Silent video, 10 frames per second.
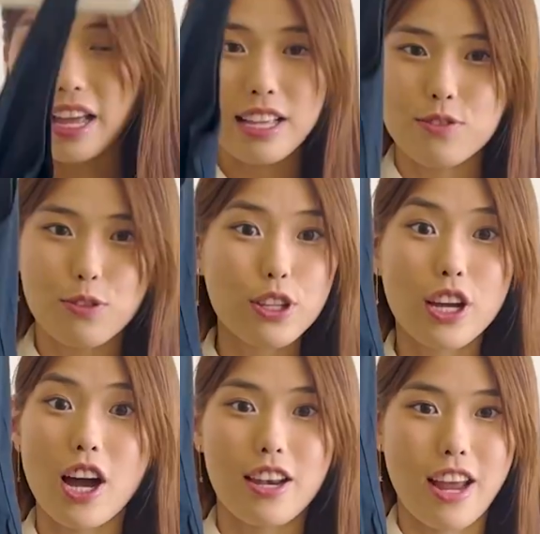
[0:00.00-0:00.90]
It's really
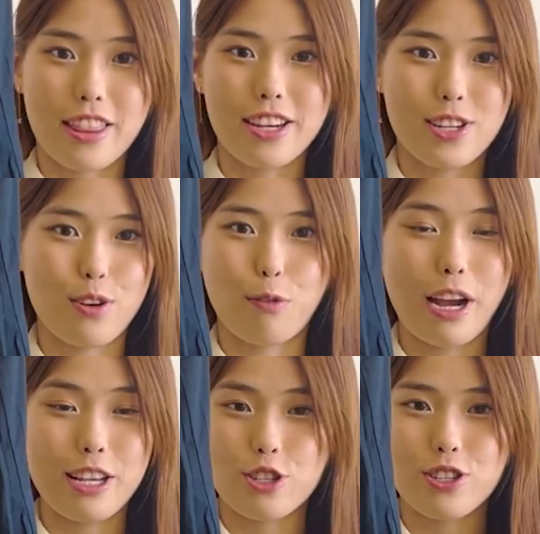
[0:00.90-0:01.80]
got nothing to it, right?
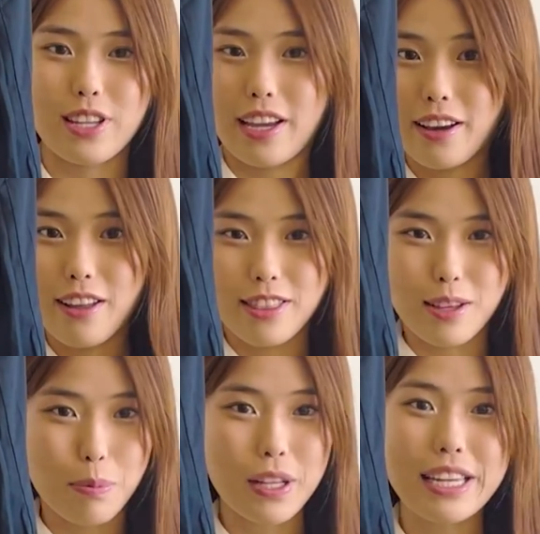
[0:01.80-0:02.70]
It's just like the
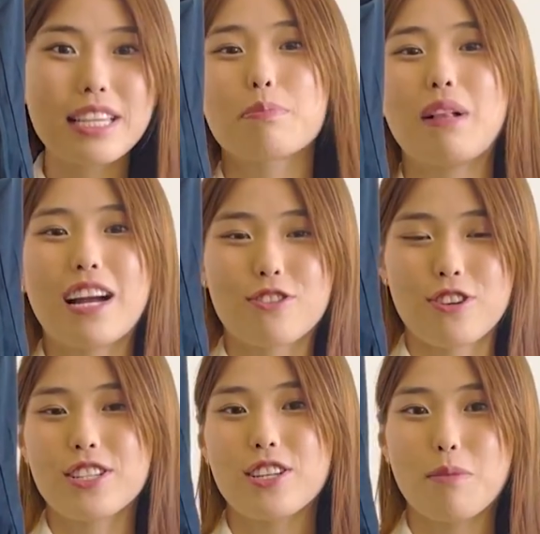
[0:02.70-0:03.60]
plainest black
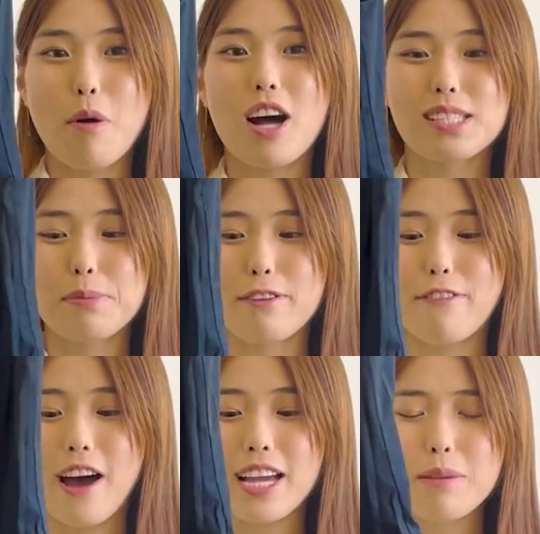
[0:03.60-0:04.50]
dress you could possibly
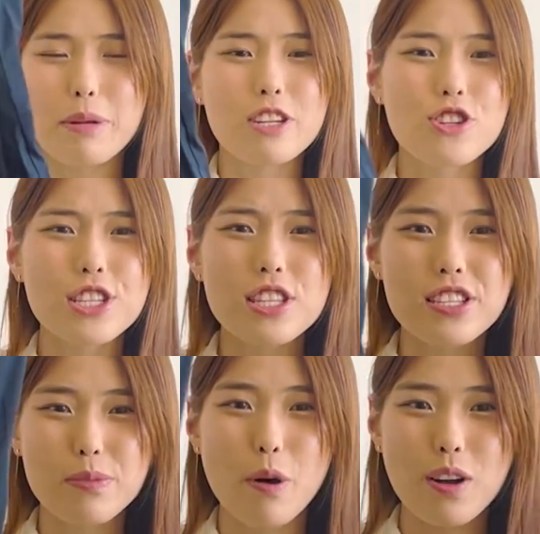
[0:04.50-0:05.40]
find, but it's just the
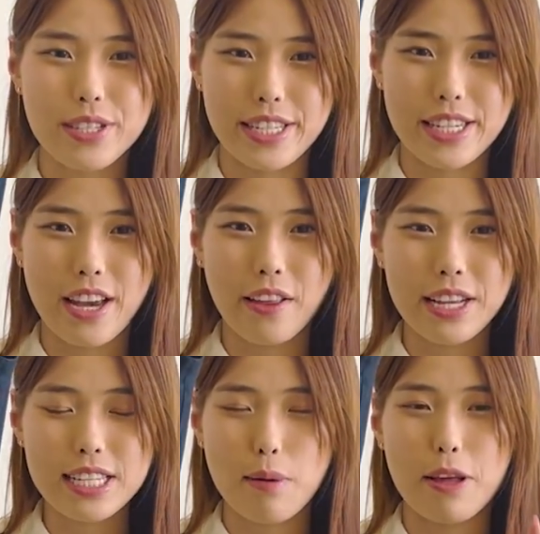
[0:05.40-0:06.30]
small
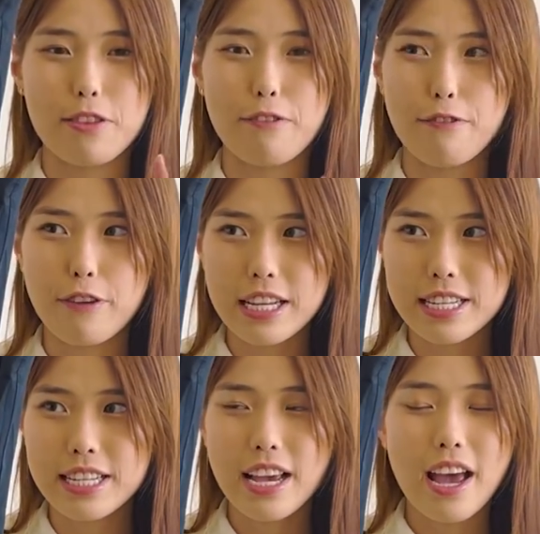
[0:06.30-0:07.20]
detailings about the
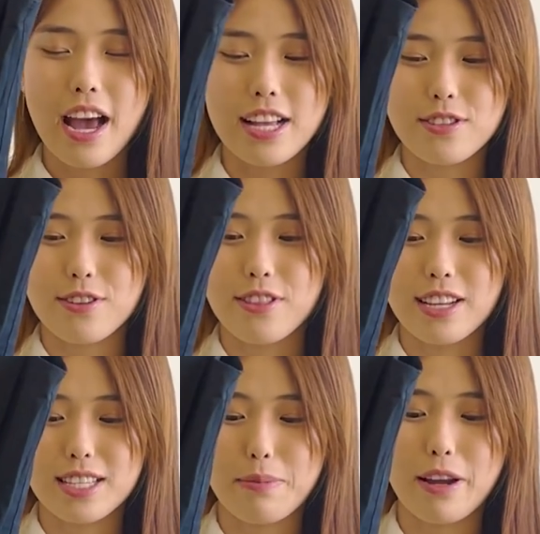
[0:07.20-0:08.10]
fit and certain
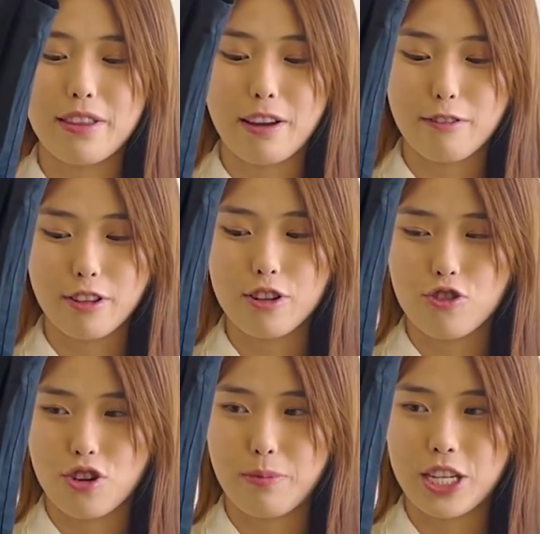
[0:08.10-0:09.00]
things about it that really
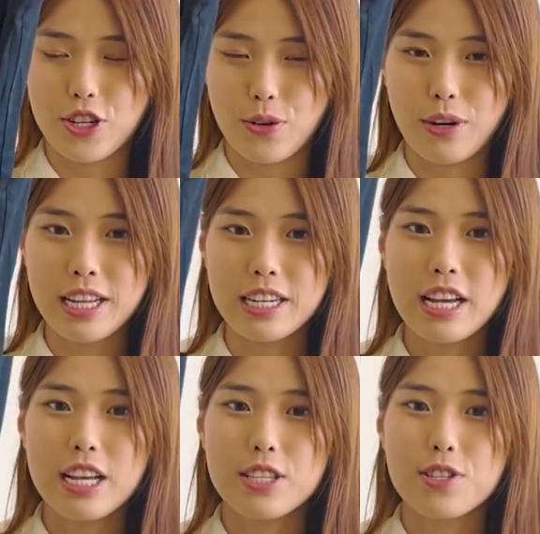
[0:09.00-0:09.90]
drew me to it.
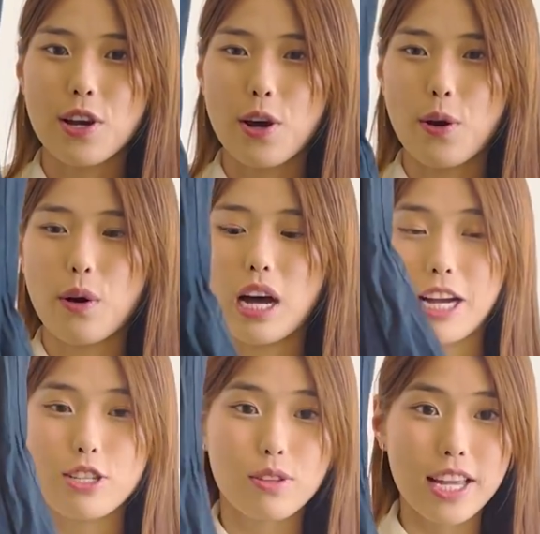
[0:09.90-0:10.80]
So I
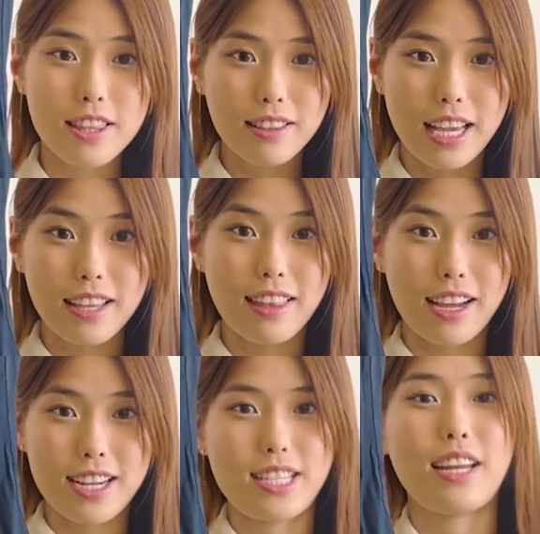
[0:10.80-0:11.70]
do like the length. Like
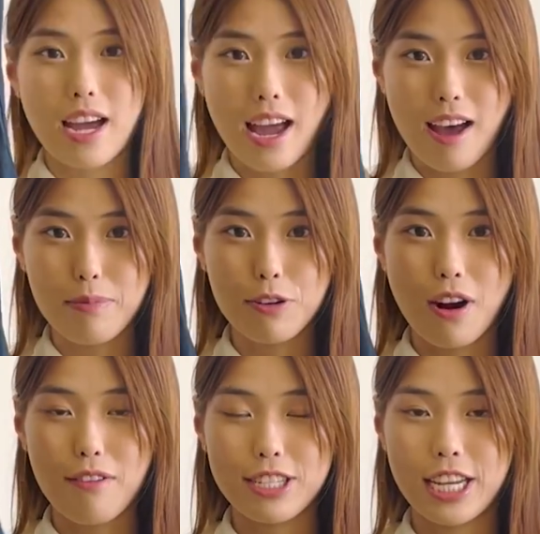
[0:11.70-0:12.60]
I said, I have been
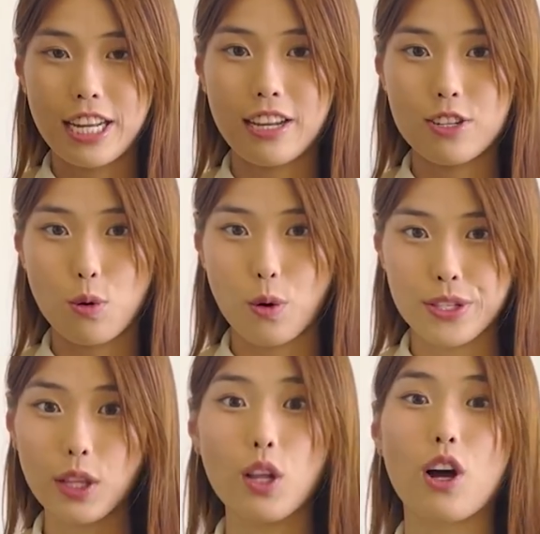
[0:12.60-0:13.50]
gravitating
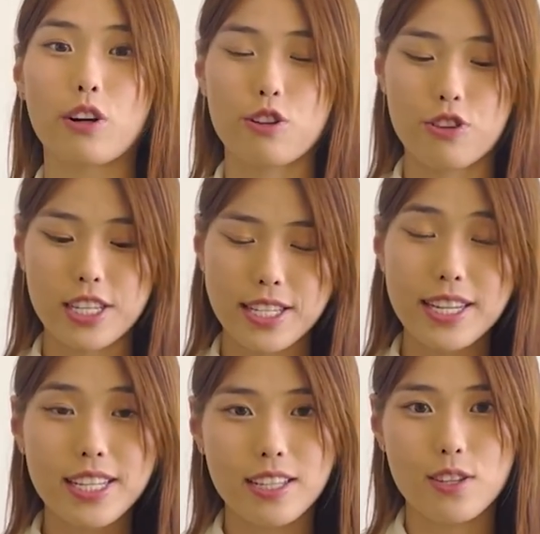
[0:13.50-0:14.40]
towards longer
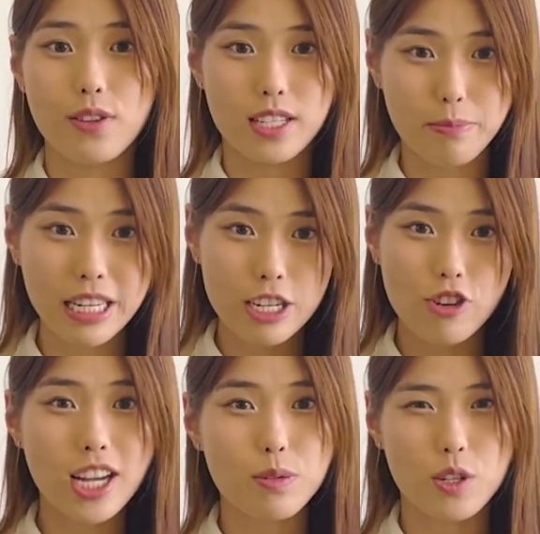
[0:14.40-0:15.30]
dresses, and so this midi
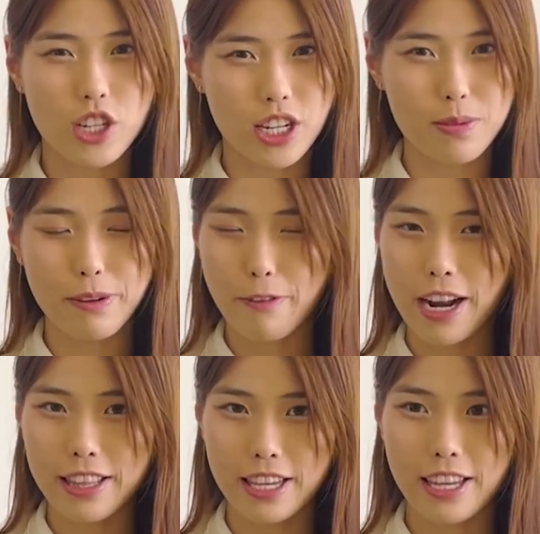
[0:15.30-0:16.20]
dress, which hits me right
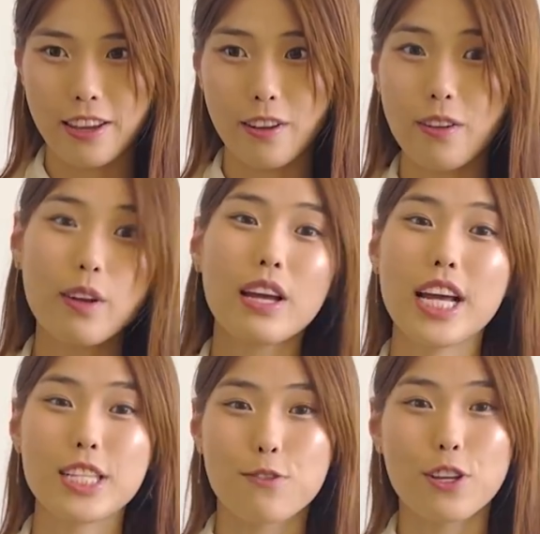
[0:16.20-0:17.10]
at the heel,
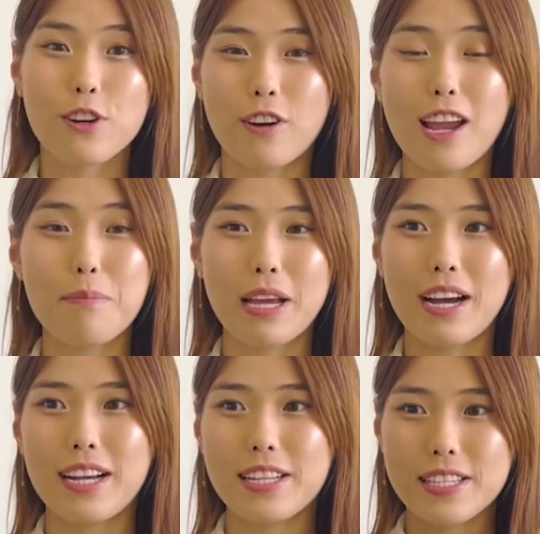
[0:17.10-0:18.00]
is really great
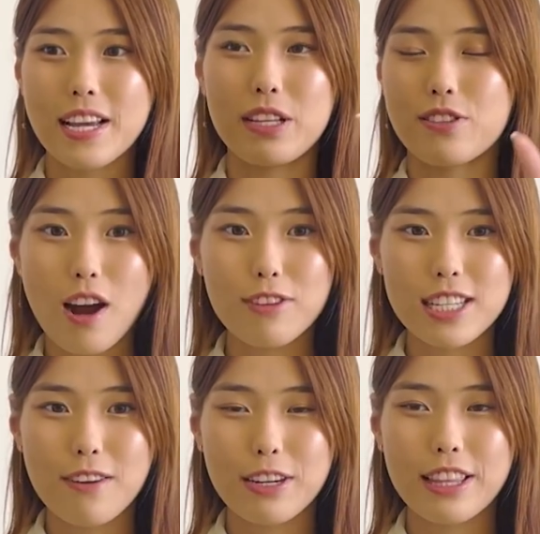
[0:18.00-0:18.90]
because it covers
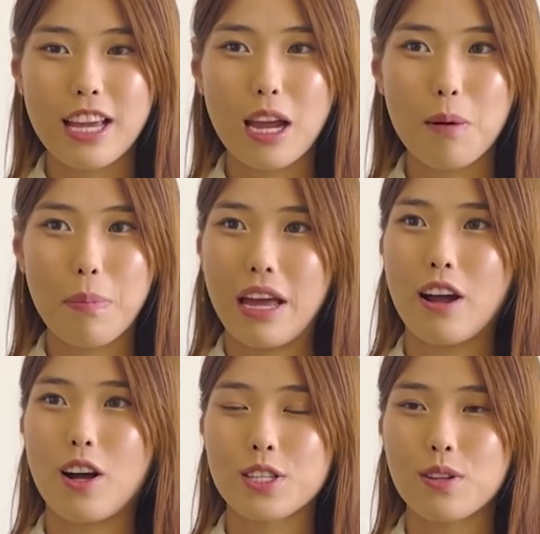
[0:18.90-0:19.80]
everything, but it
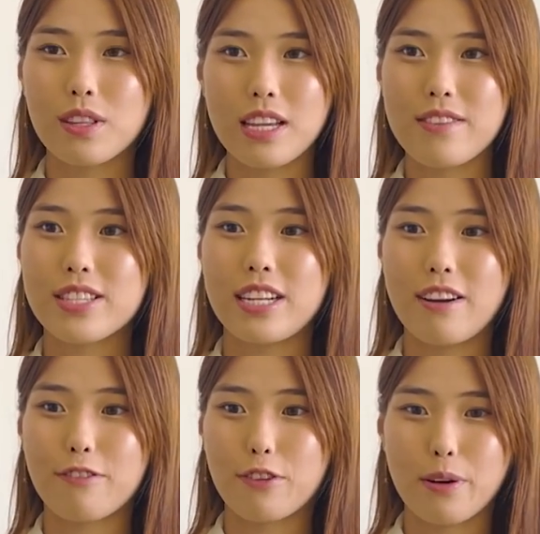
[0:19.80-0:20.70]
also leaves
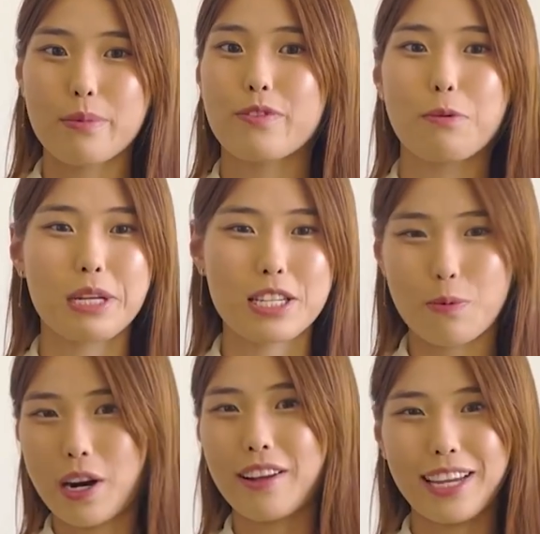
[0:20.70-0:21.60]
enough room for me to
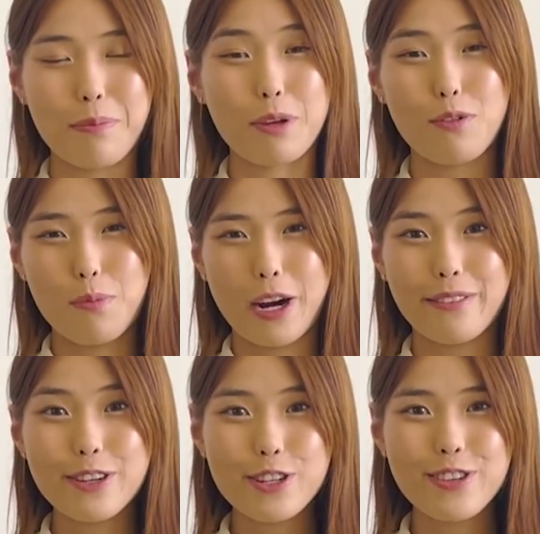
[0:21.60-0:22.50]
wear like a beautiful pair of
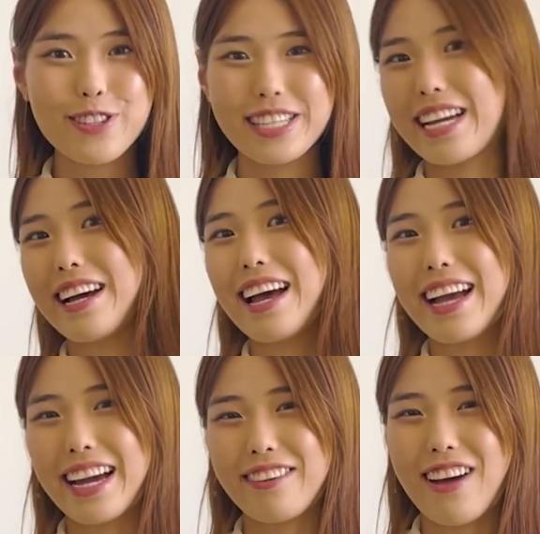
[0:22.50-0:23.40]
shoes to
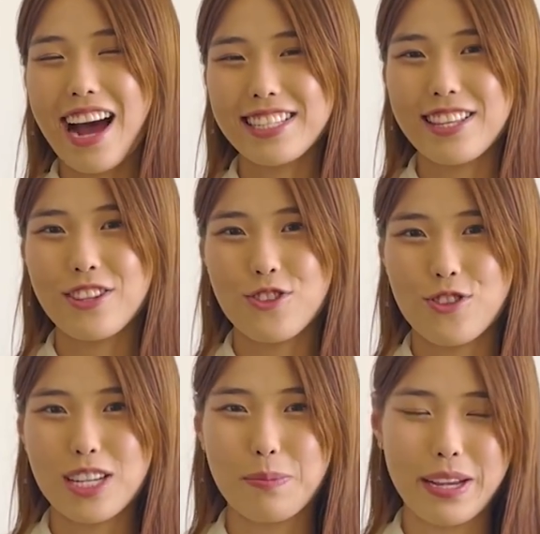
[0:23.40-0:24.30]
kind of accent this
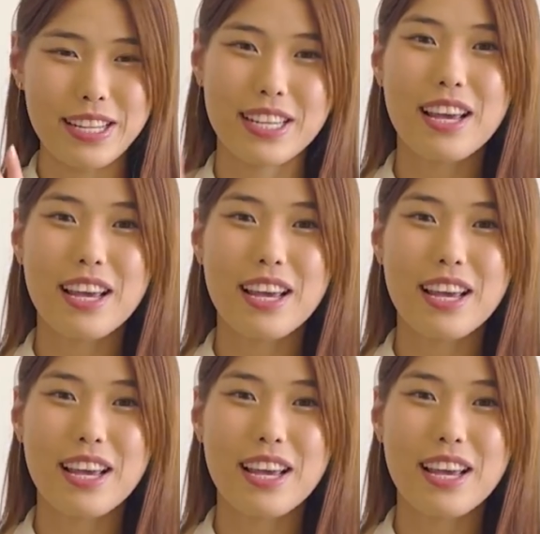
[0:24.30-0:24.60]
dress, because